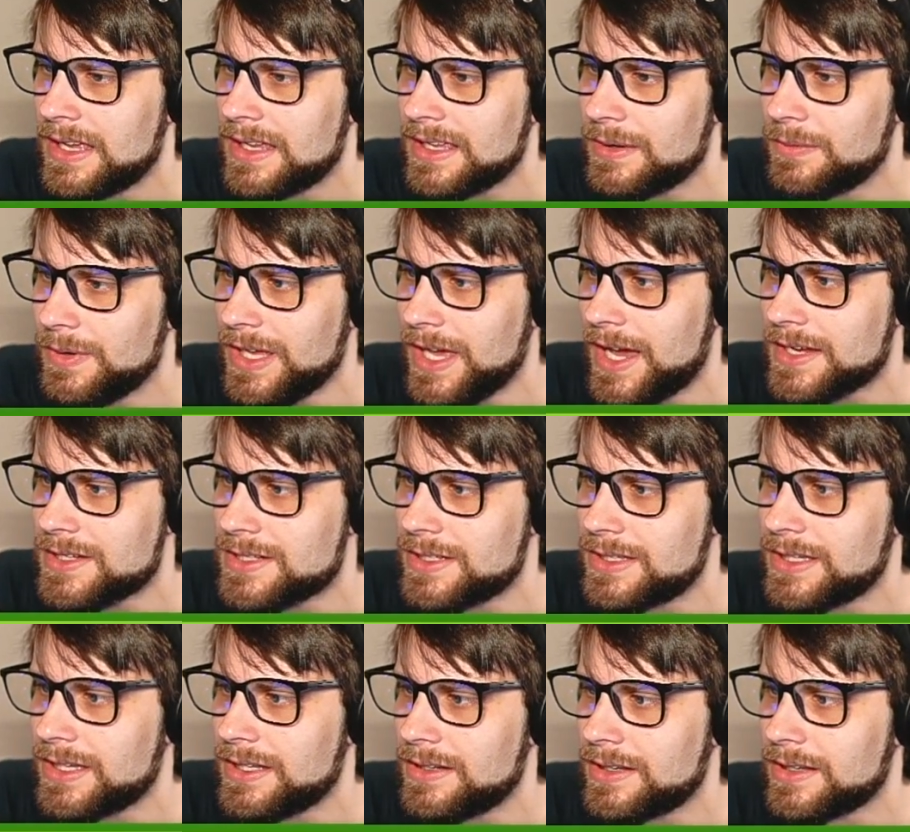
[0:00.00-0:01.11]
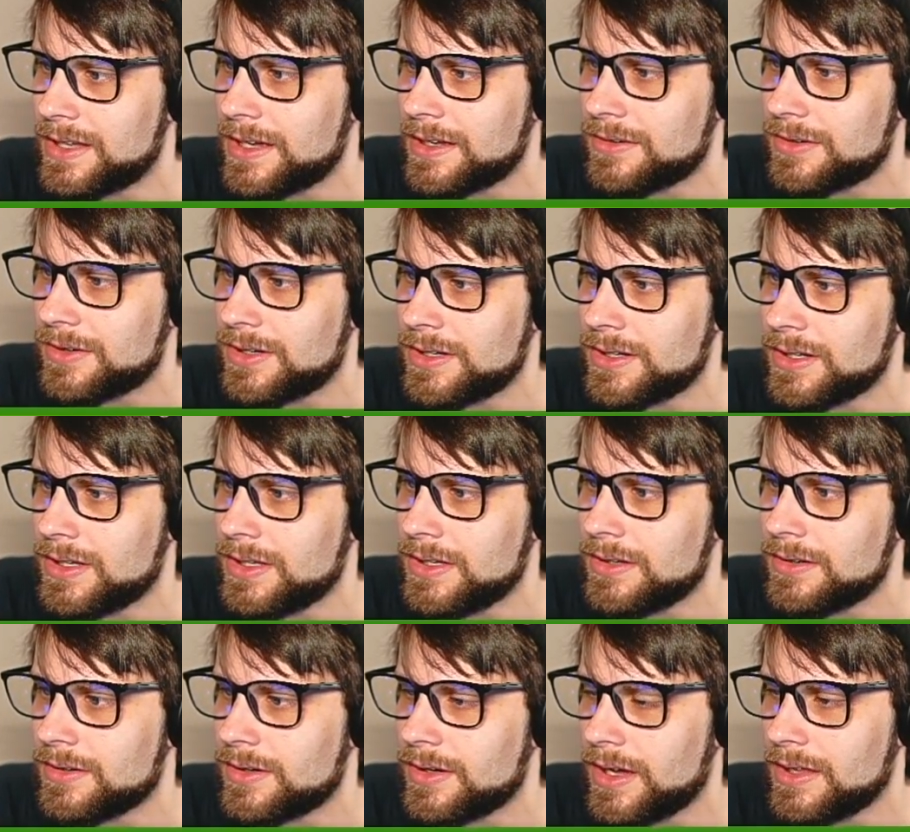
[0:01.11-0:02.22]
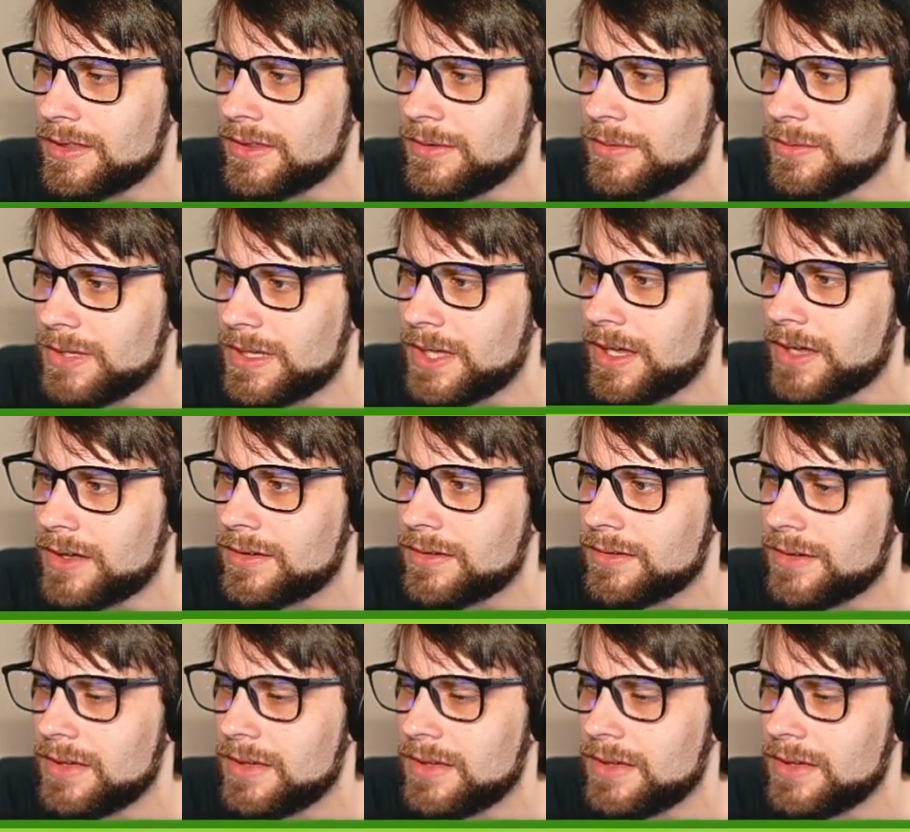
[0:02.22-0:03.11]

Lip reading: Can we actually get an encounter in here? I think we can.